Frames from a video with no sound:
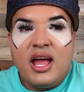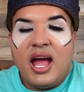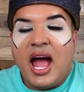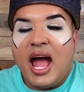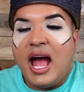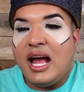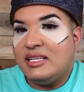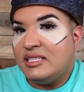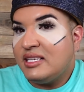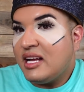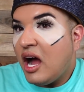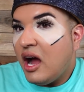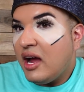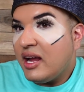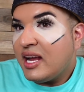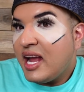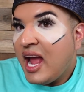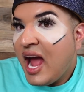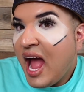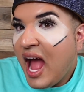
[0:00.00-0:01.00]
has
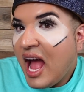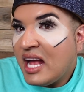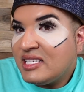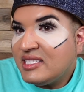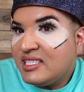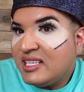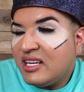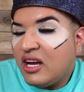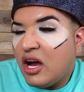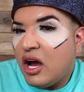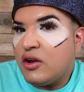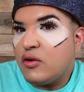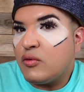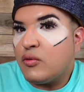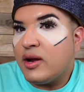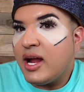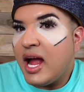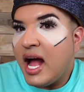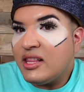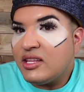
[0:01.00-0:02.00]
gotten casted on a
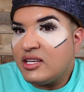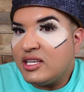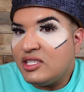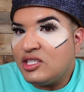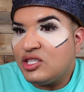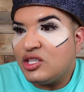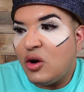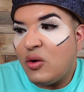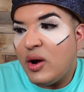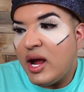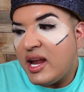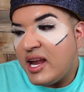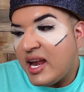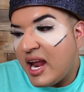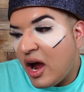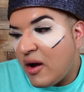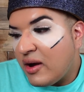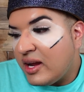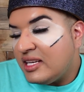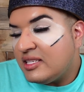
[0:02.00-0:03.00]
reality show and
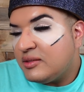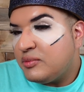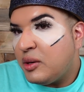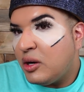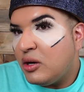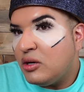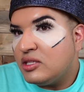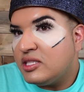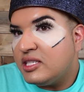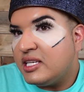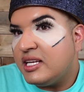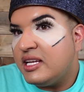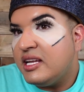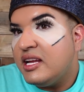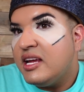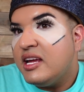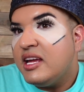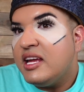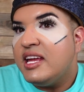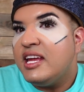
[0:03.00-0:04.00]
now he's posted
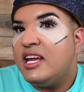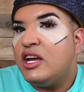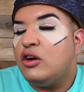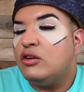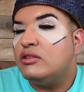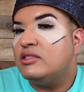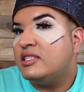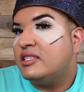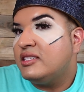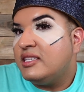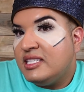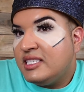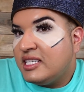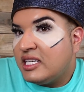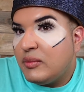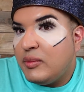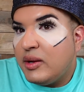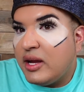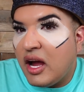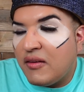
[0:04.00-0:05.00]
he's he's
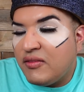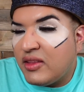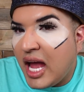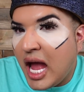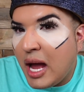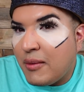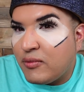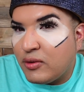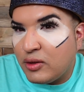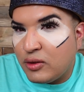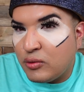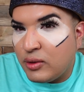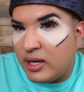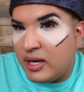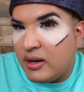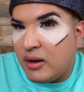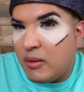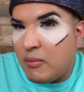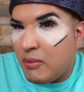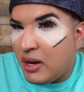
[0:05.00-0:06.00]
gonna be off the app for
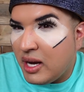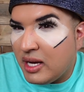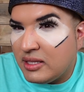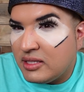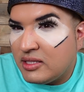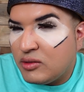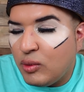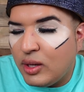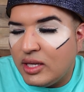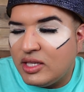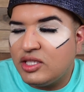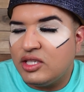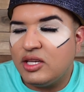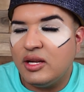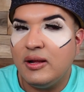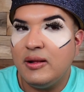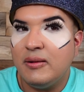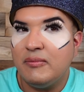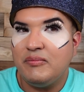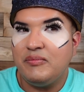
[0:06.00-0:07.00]
three months, which
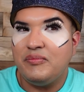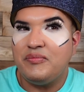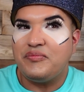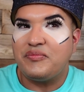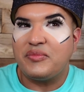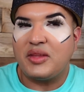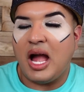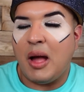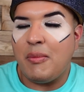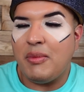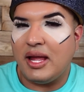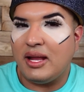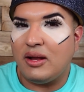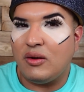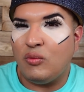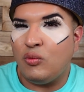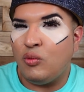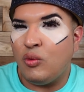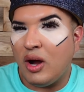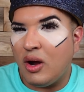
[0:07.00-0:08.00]
I'm like,
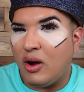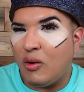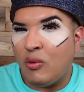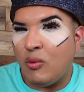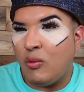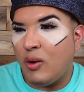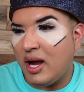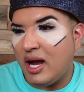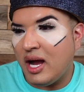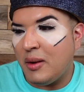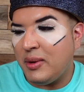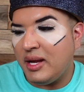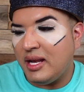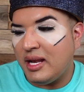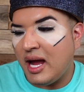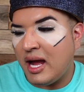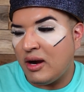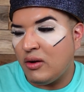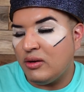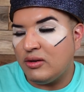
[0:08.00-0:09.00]
what? What? I mean,
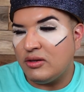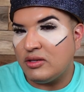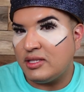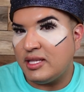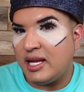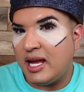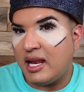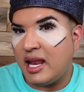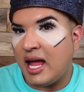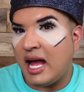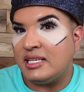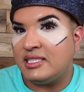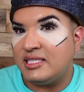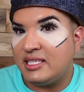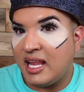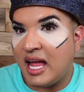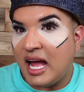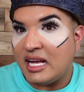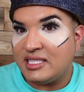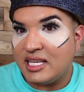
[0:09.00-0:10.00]
I don't understand. Last
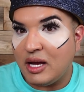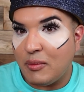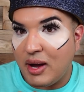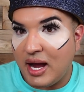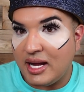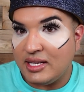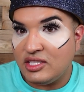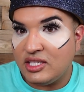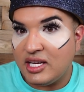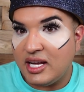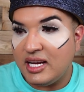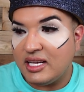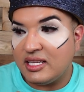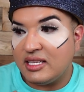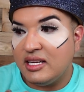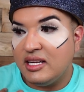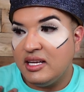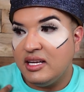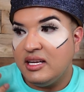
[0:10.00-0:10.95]
last time I checked,